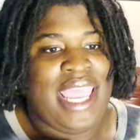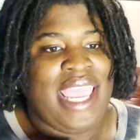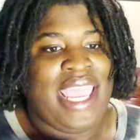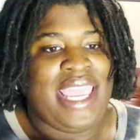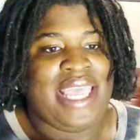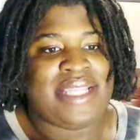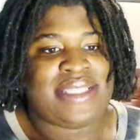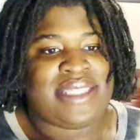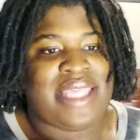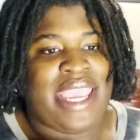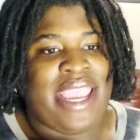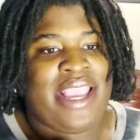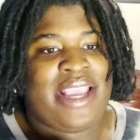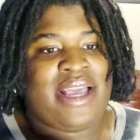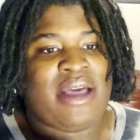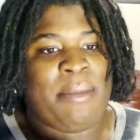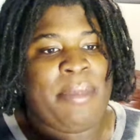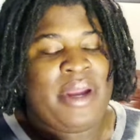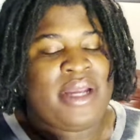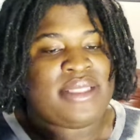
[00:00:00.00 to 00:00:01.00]
it's like,
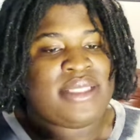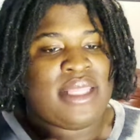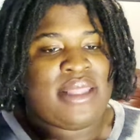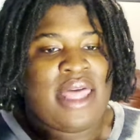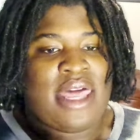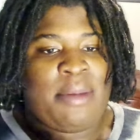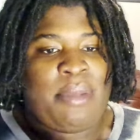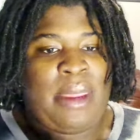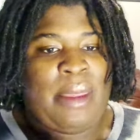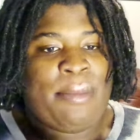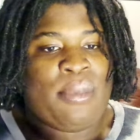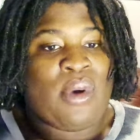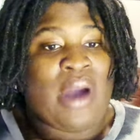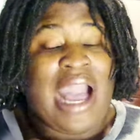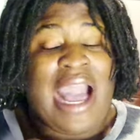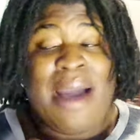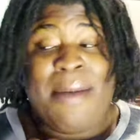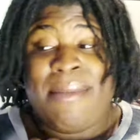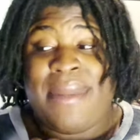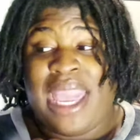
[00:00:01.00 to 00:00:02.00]
compared to a lot of people,
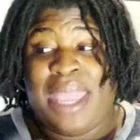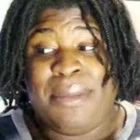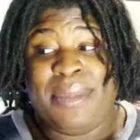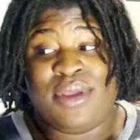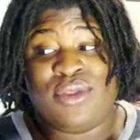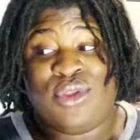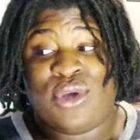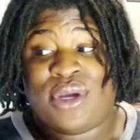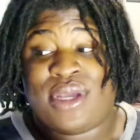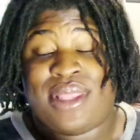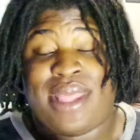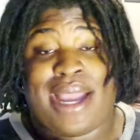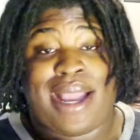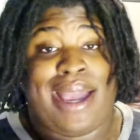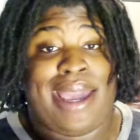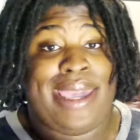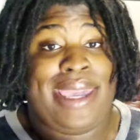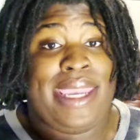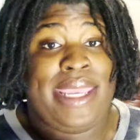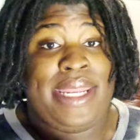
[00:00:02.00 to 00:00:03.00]
I might be looking like
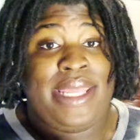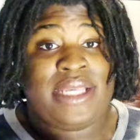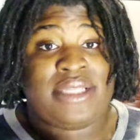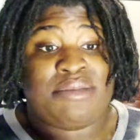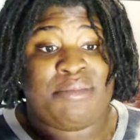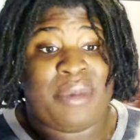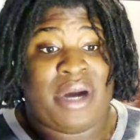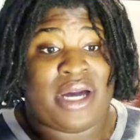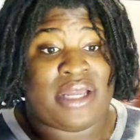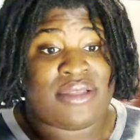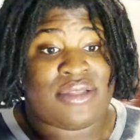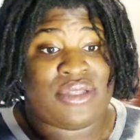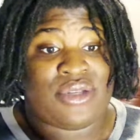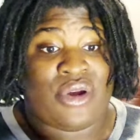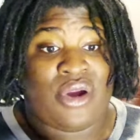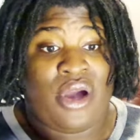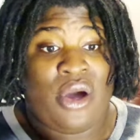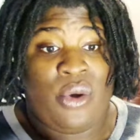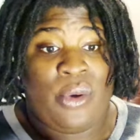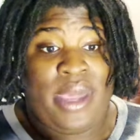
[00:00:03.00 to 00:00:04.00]
a hideous
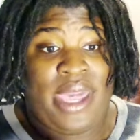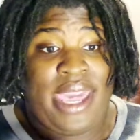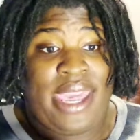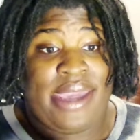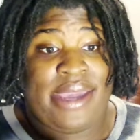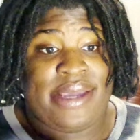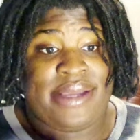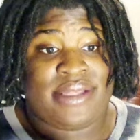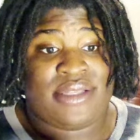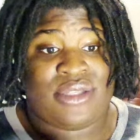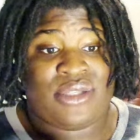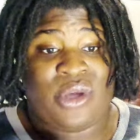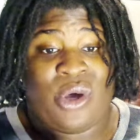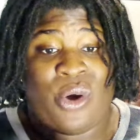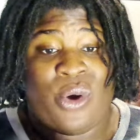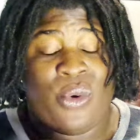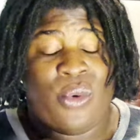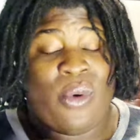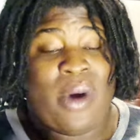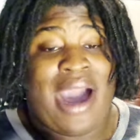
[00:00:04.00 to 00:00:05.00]
monster, okay?
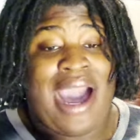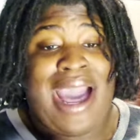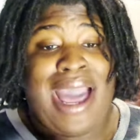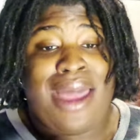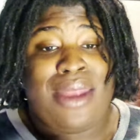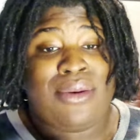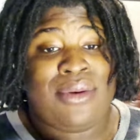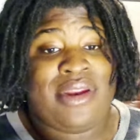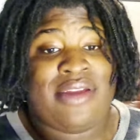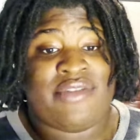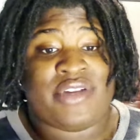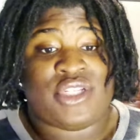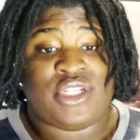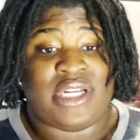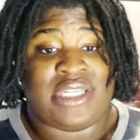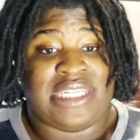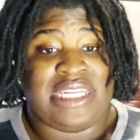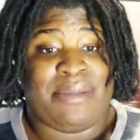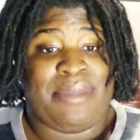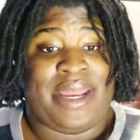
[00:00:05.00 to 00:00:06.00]
So I don't ever
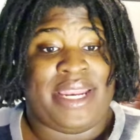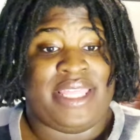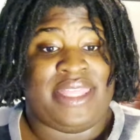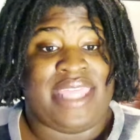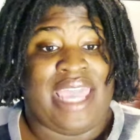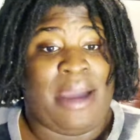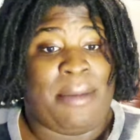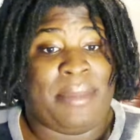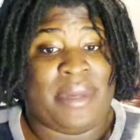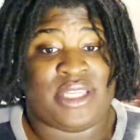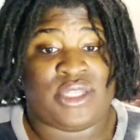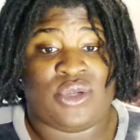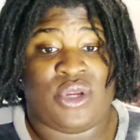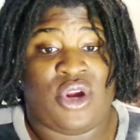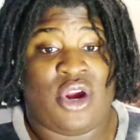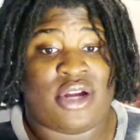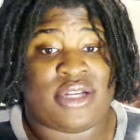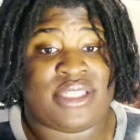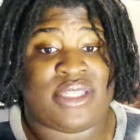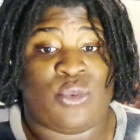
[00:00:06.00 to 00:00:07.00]
judge anybody that much in
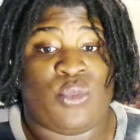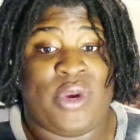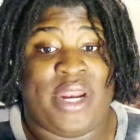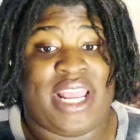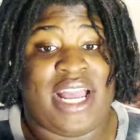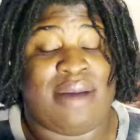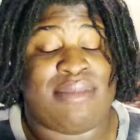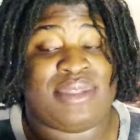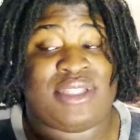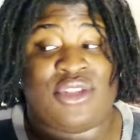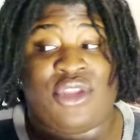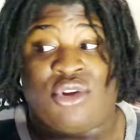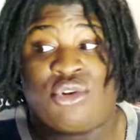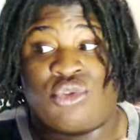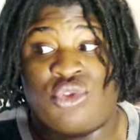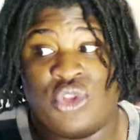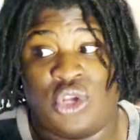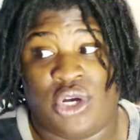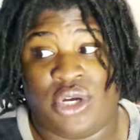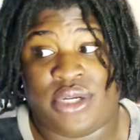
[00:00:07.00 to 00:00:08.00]
regards to when it comes to their
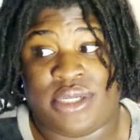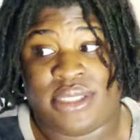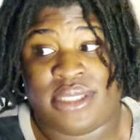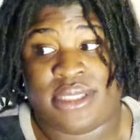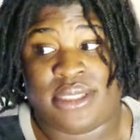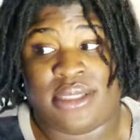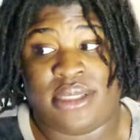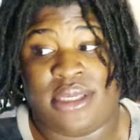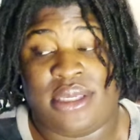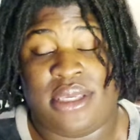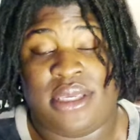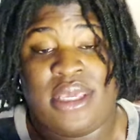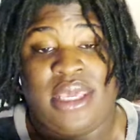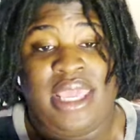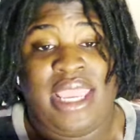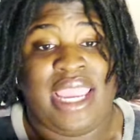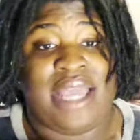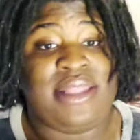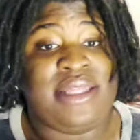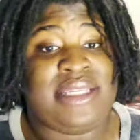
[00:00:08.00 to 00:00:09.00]
looks,
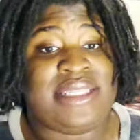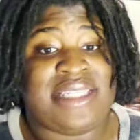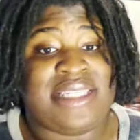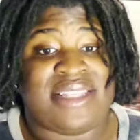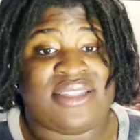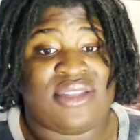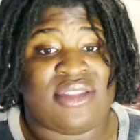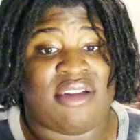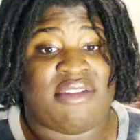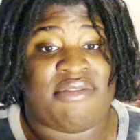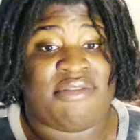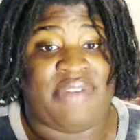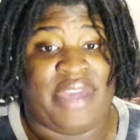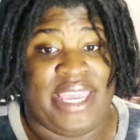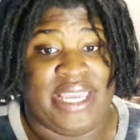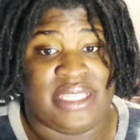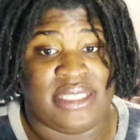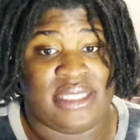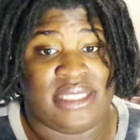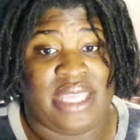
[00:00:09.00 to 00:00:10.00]
at least not to their
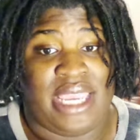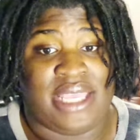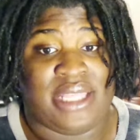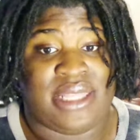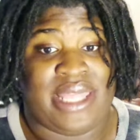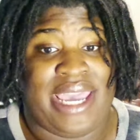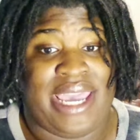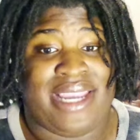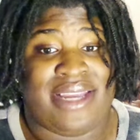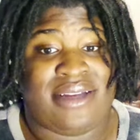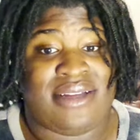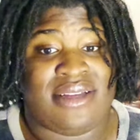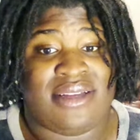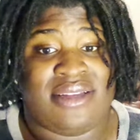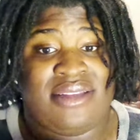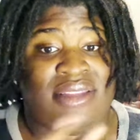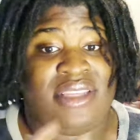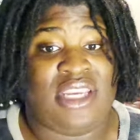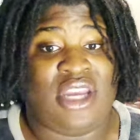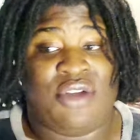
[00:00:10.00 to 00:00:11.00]
face. And like,
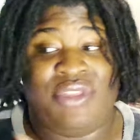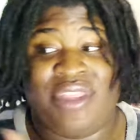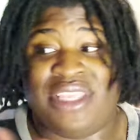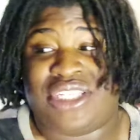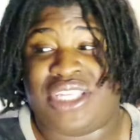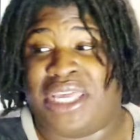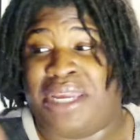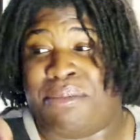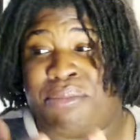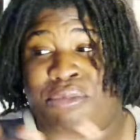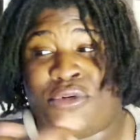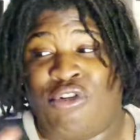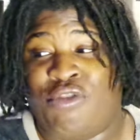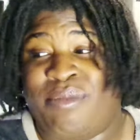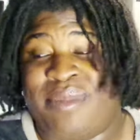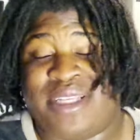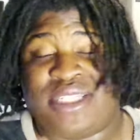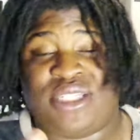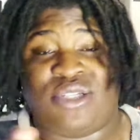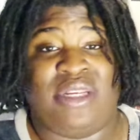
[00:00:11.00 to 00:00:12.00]
you know, these are the
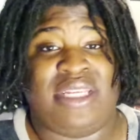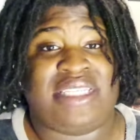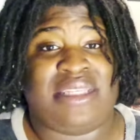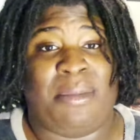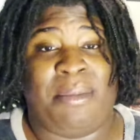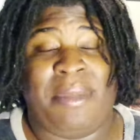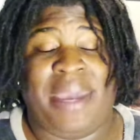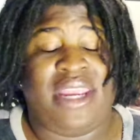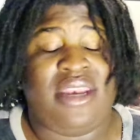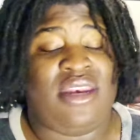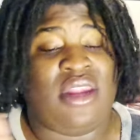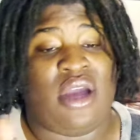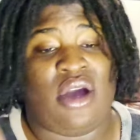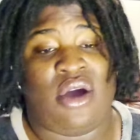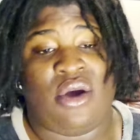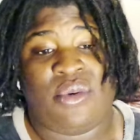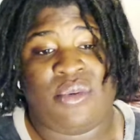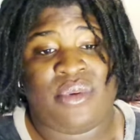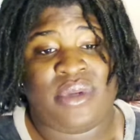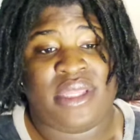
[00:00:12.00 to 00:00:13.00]
improvements you need to make.
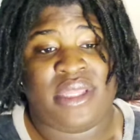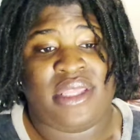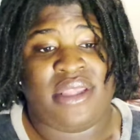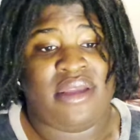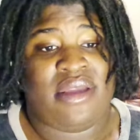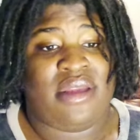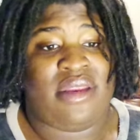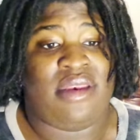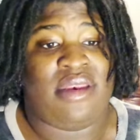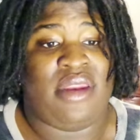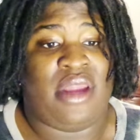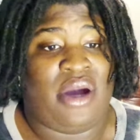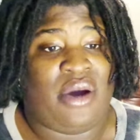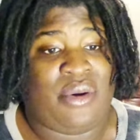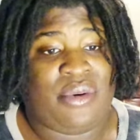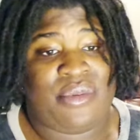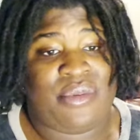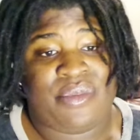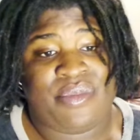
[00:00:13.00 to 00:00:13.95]
No.